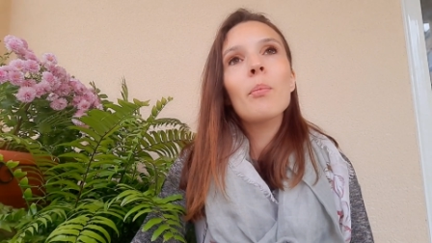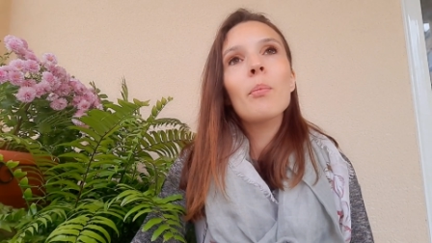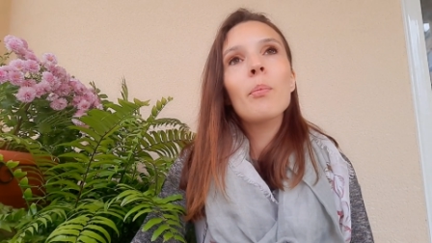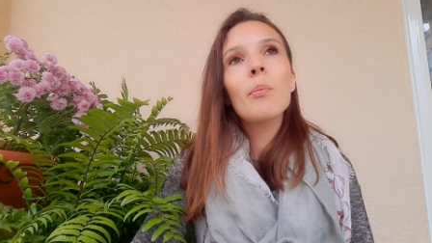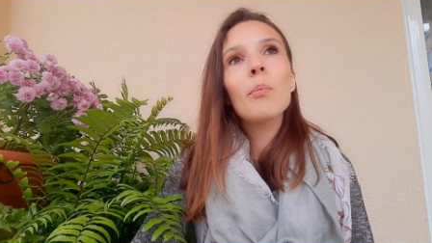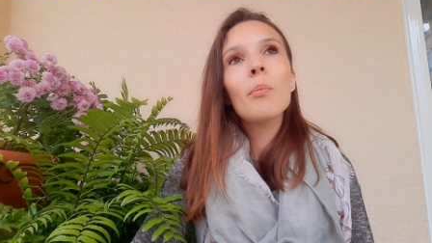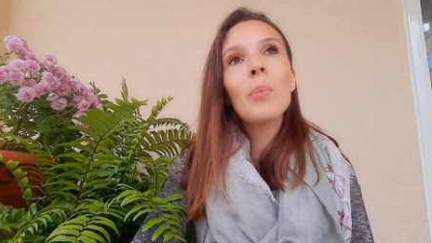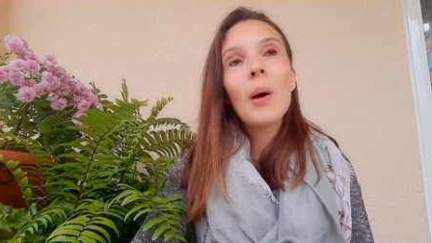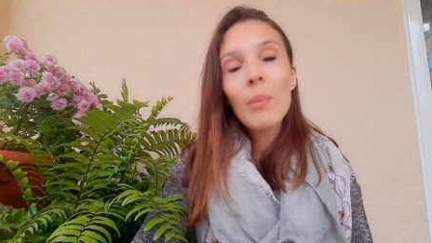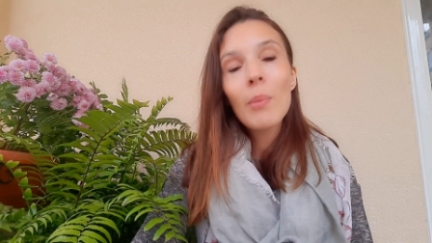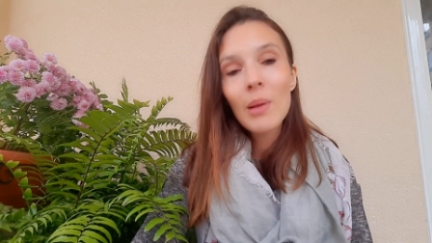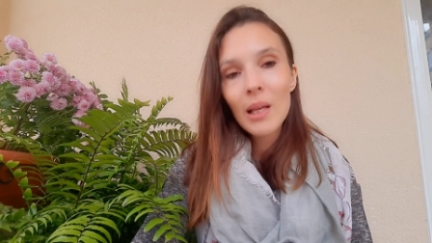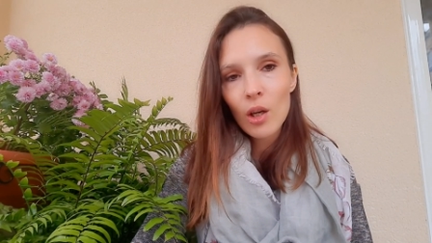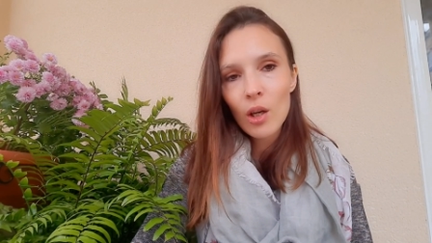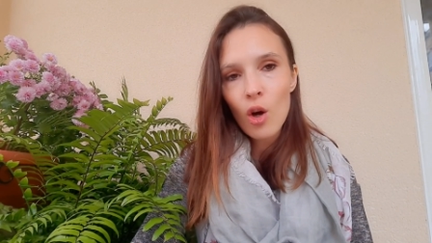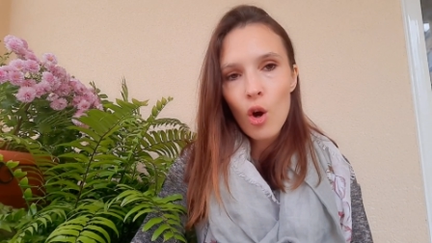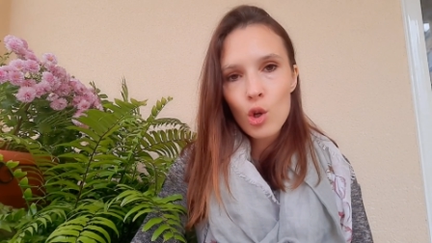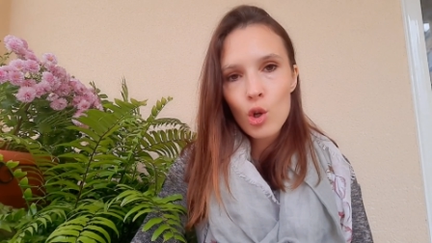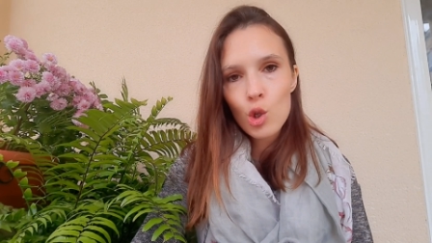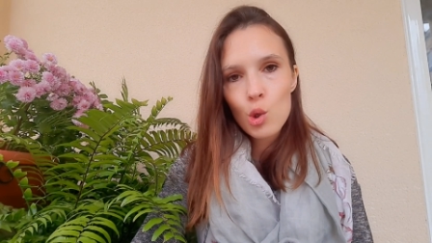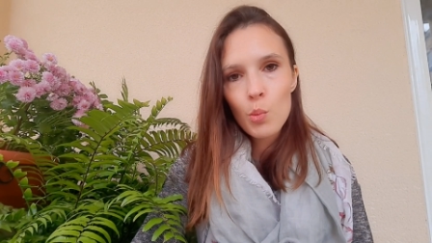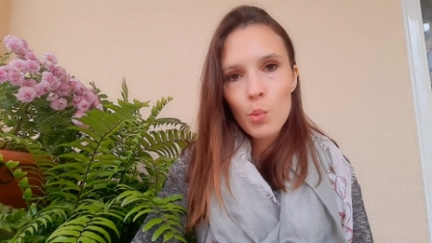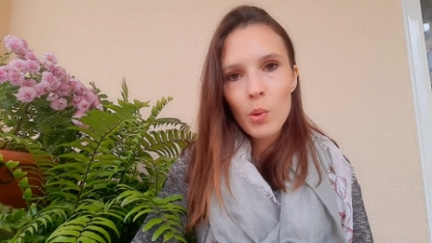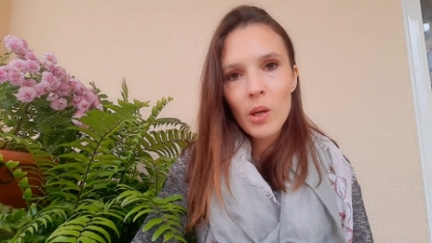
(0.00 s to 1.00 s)
public
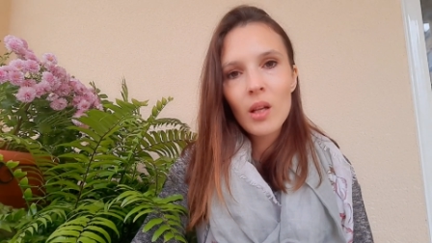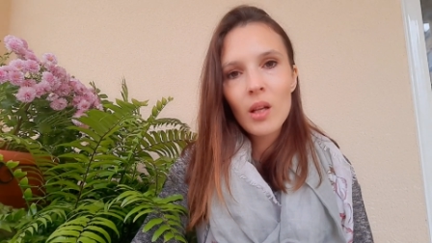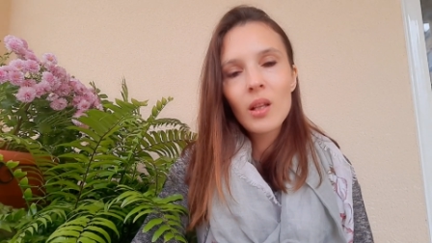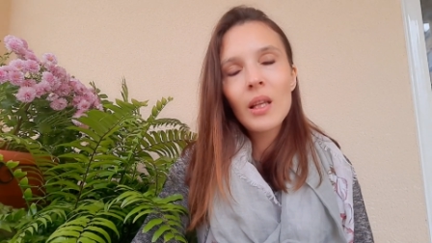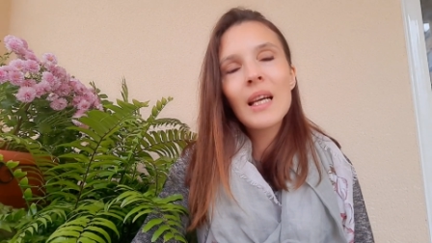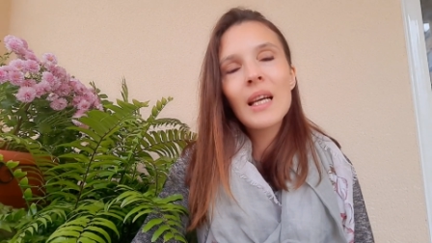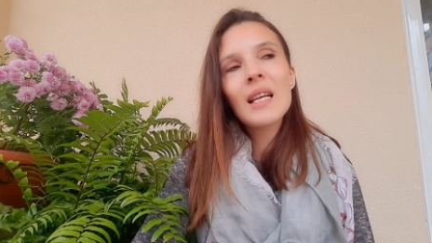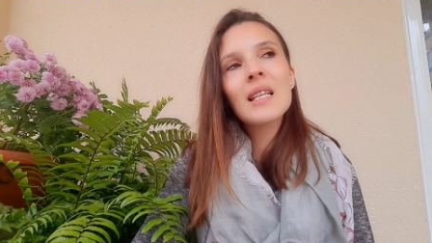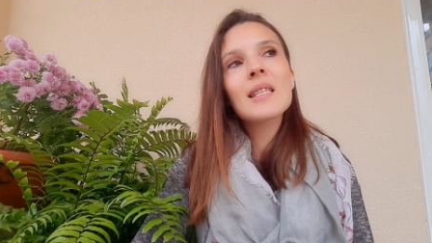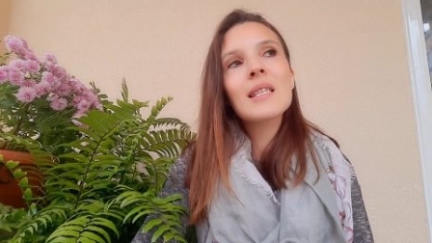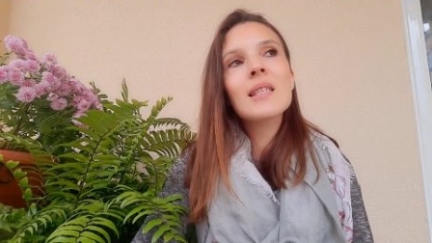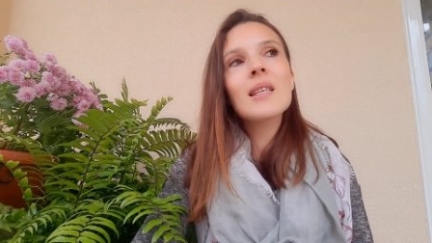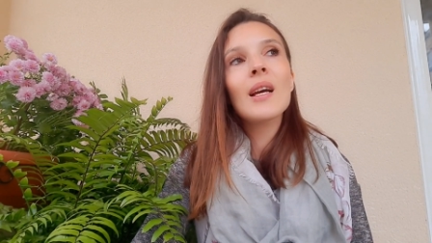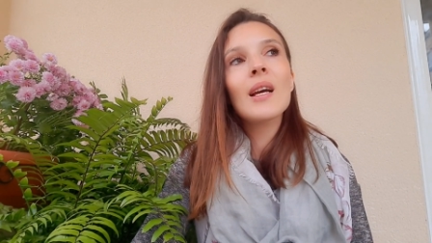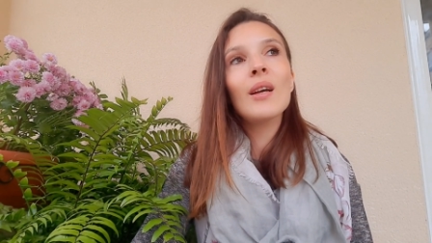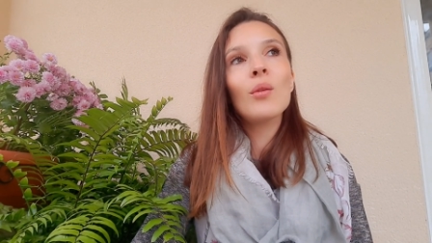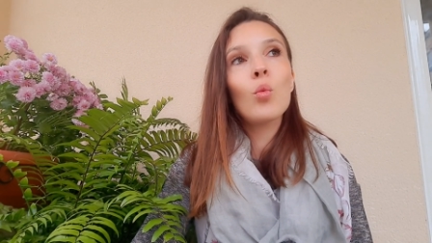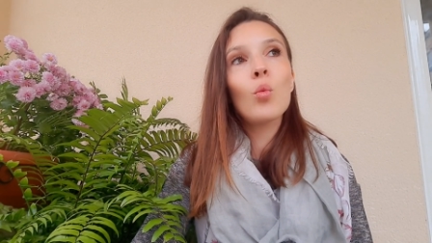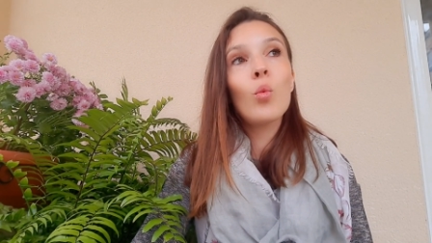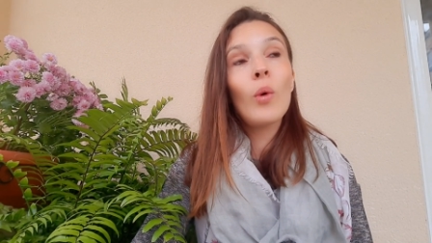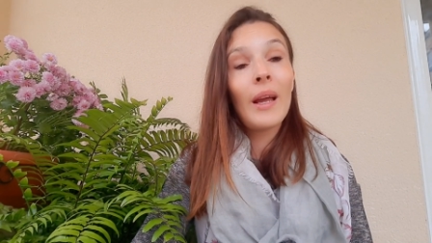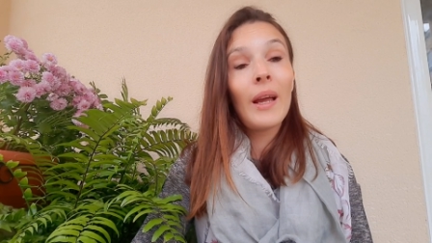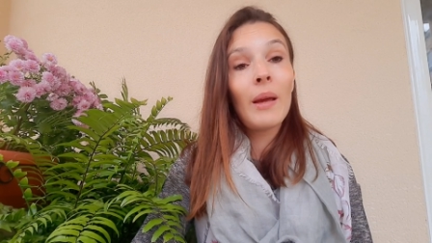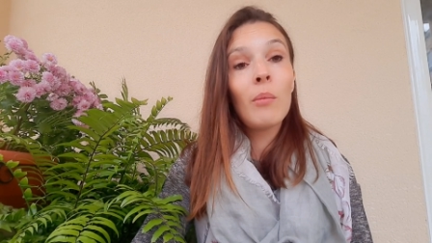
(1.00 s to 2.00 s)
hospital, it's
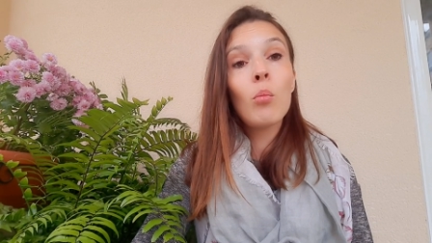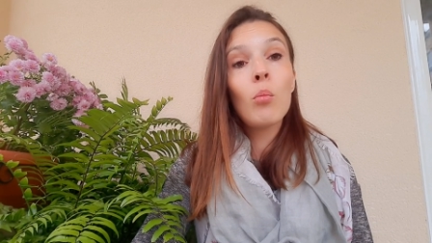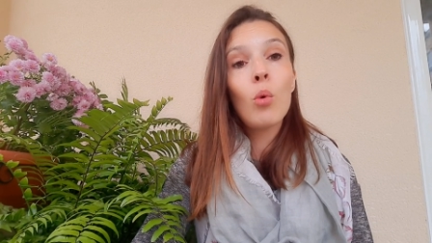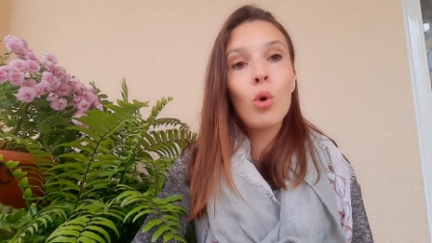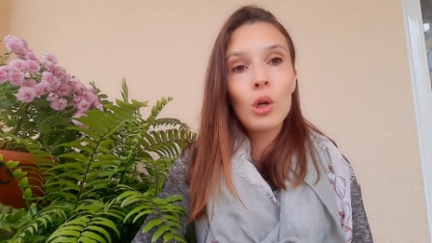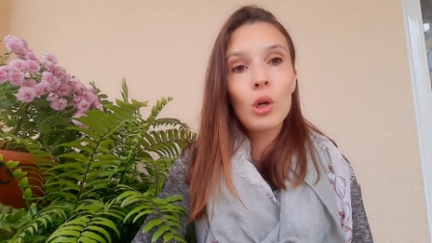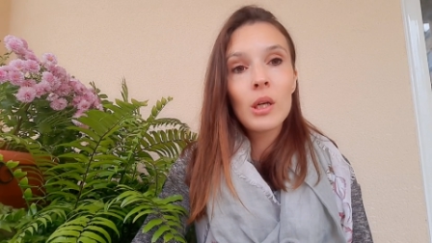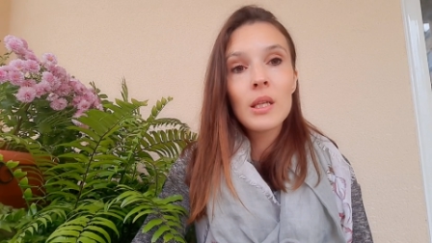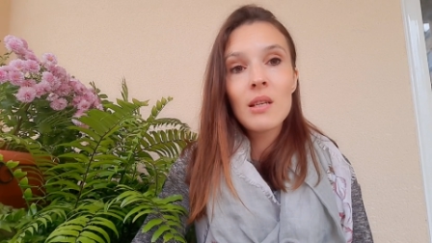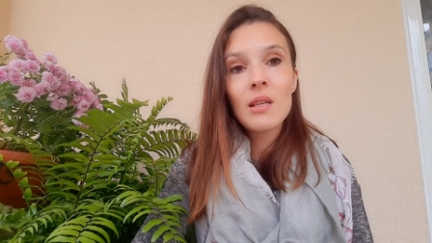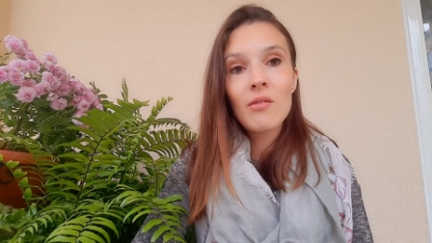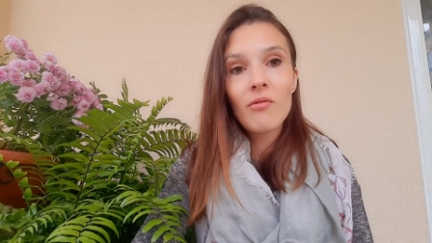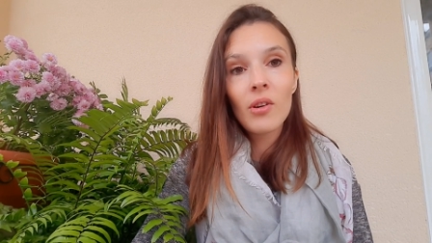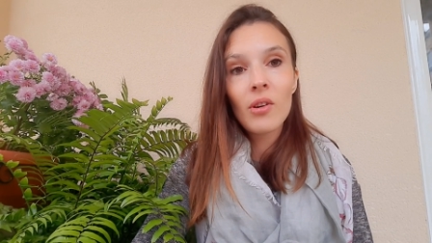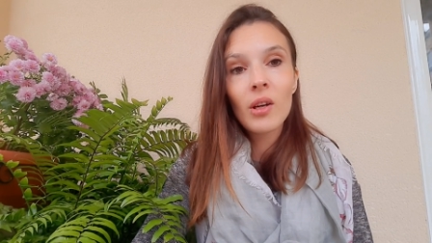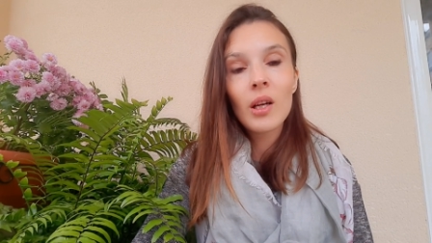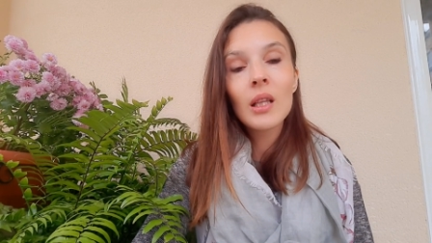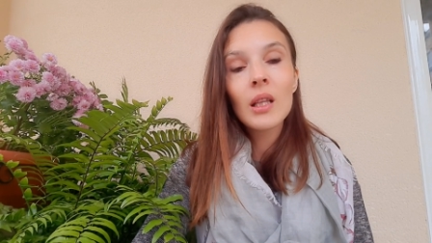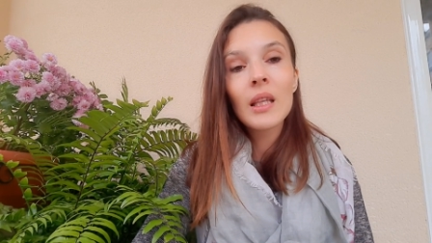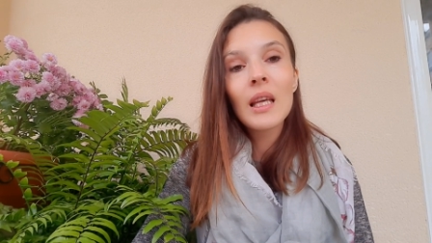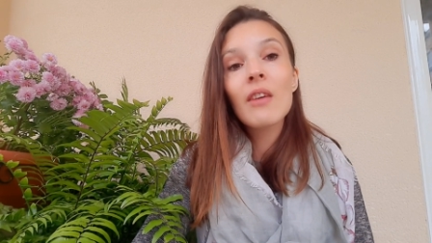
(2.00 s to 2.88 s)
way more difficult.